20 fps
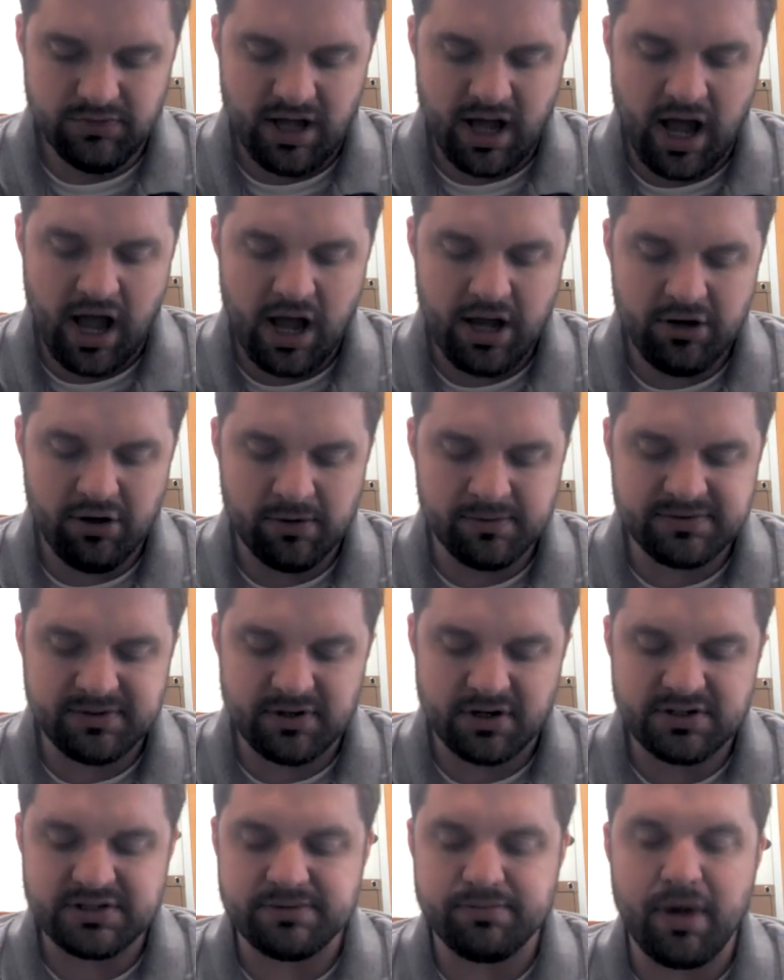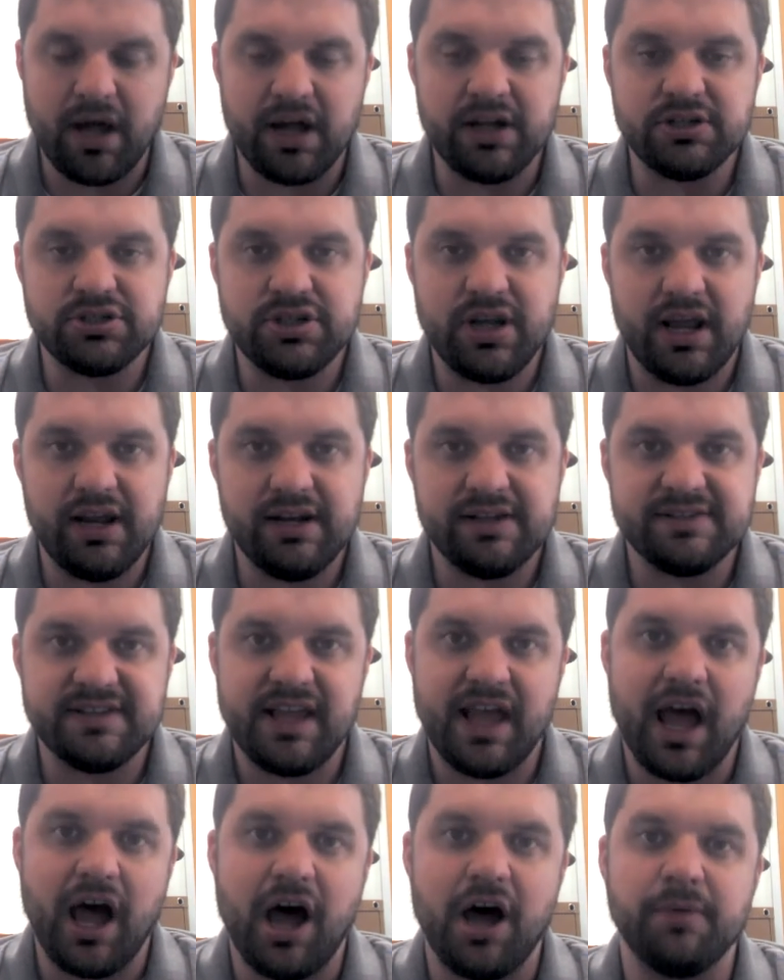Europe's largest mountain chain is
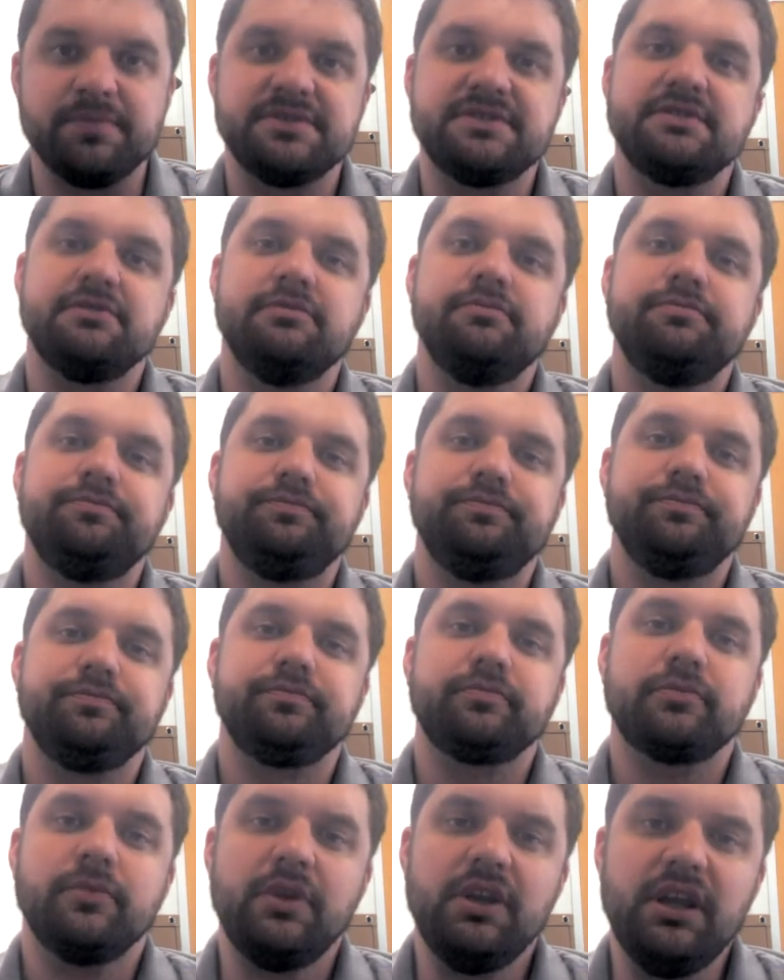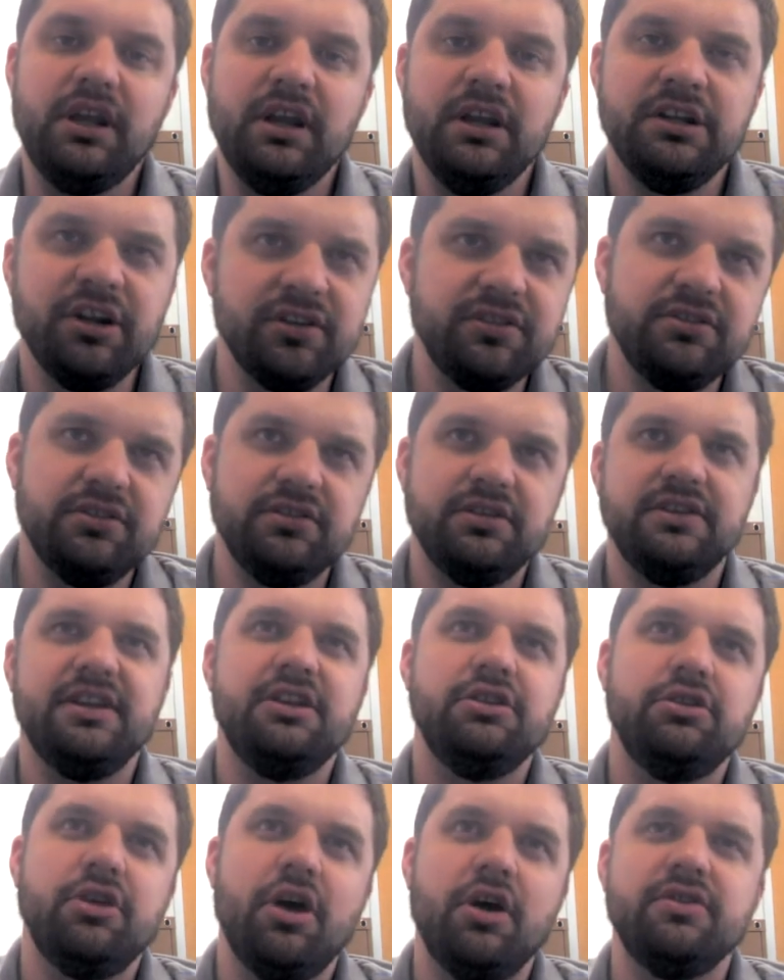the Alps.
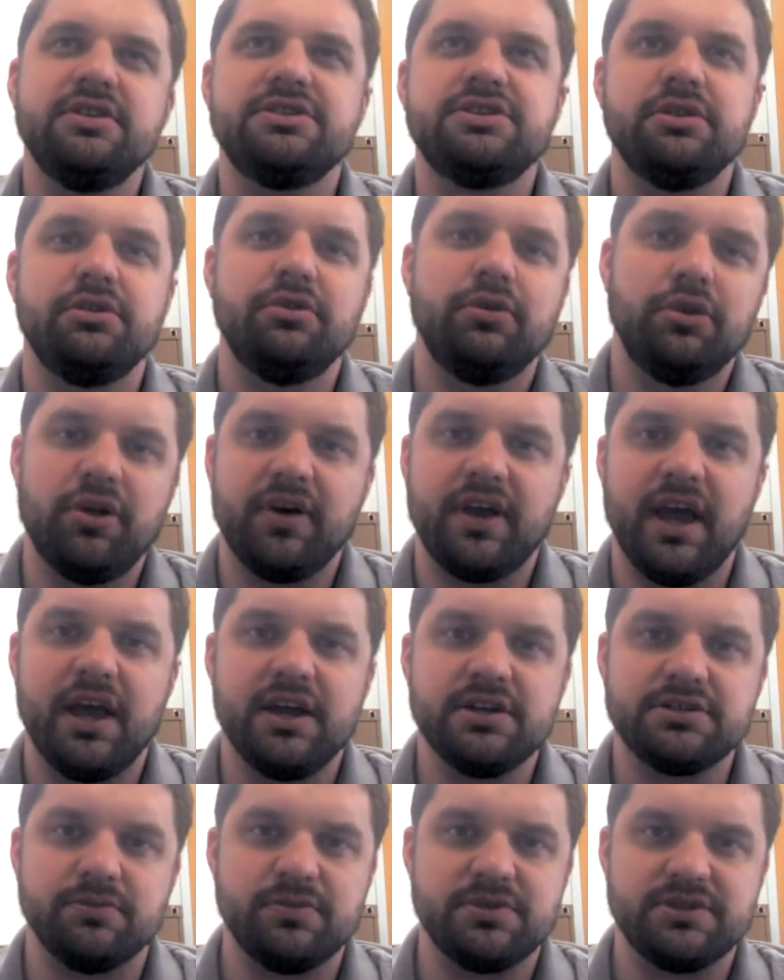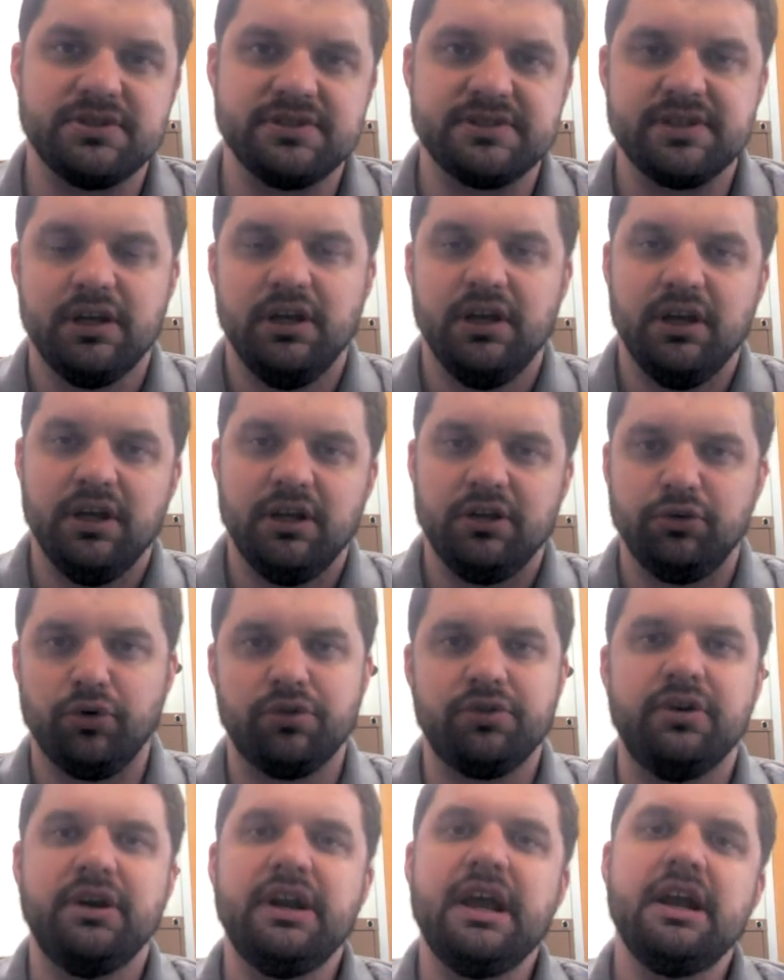Know the general location, which is
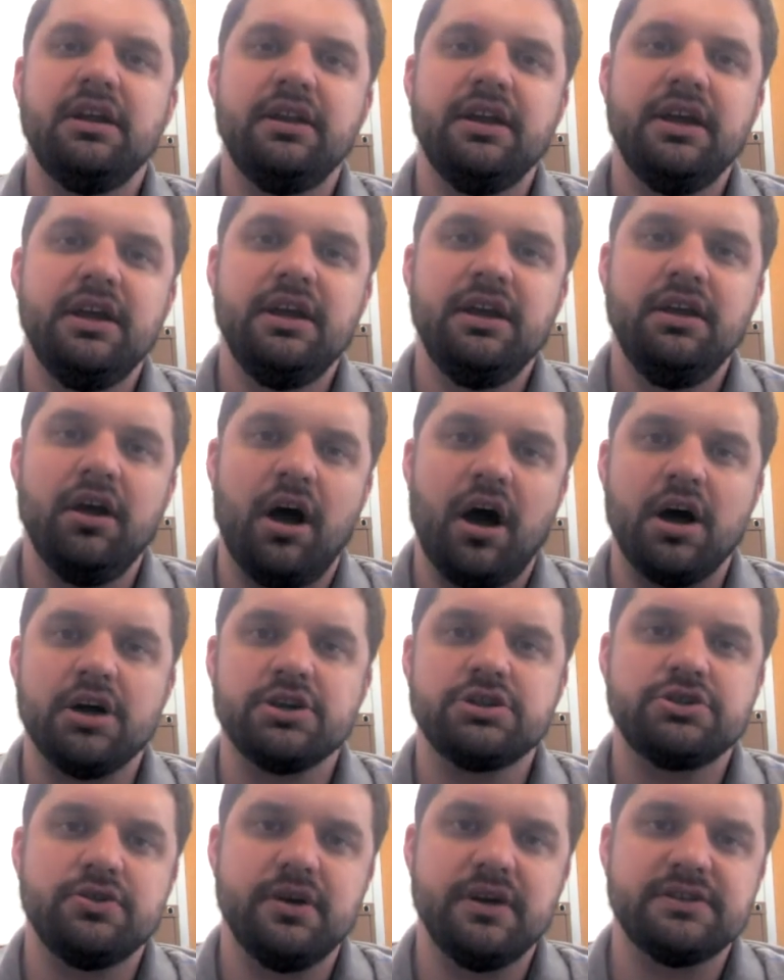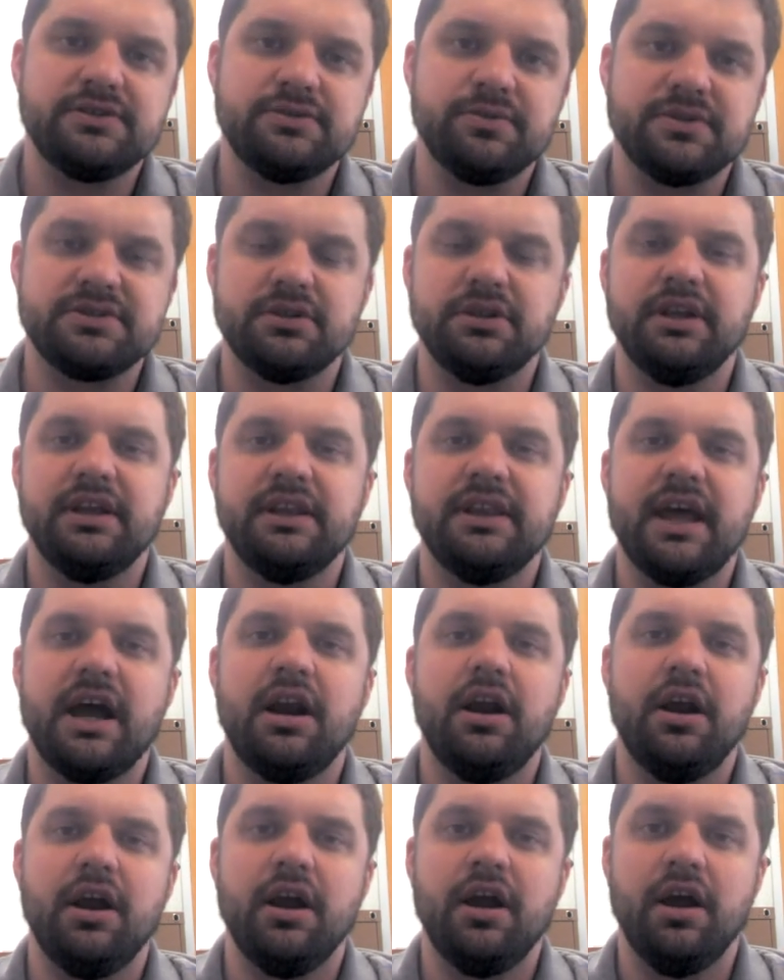northern Italy, Austria, Switzerland,
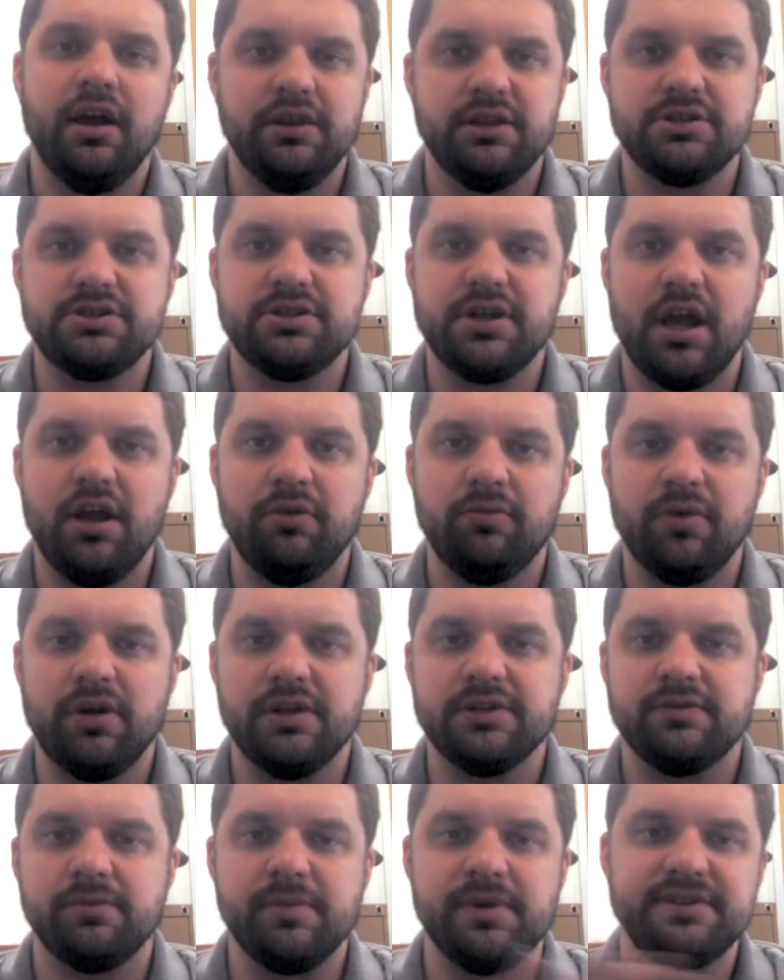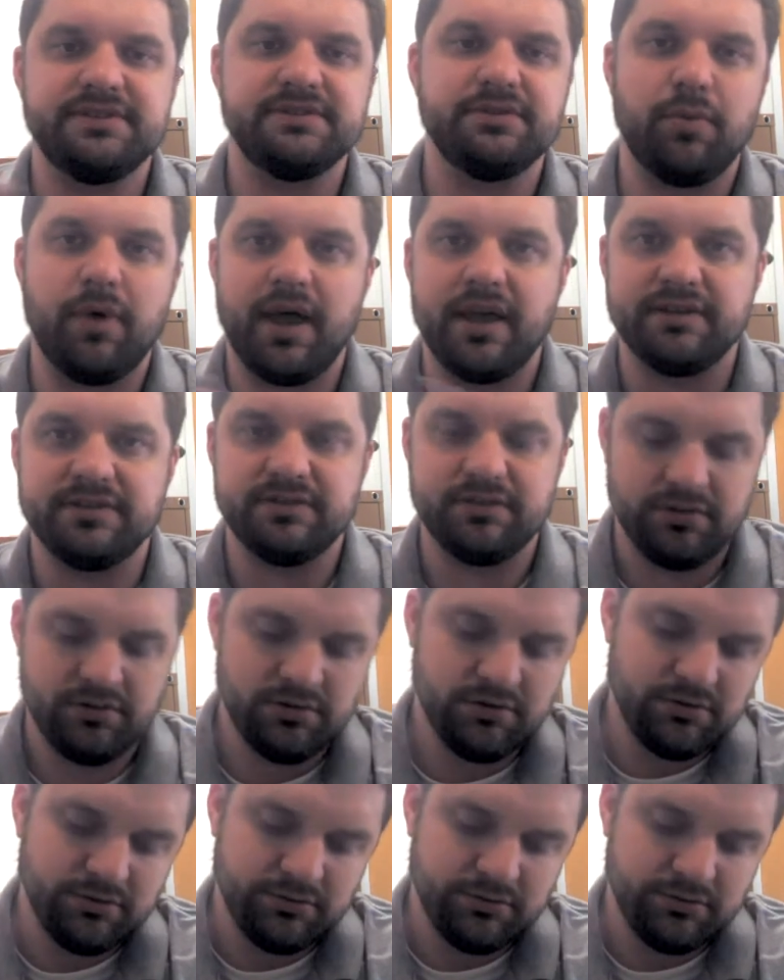that area, and the chain runs from east to west.